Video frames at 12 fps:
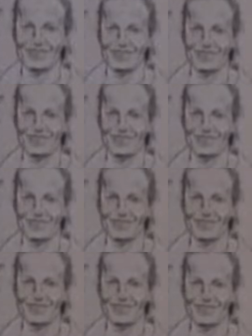
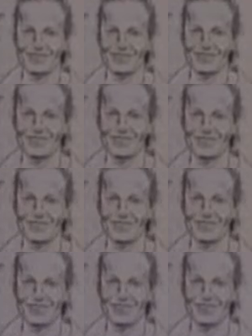
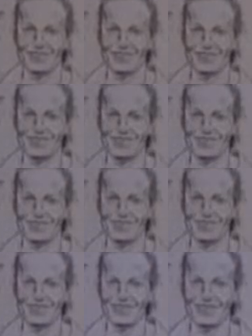The person shown says nothing.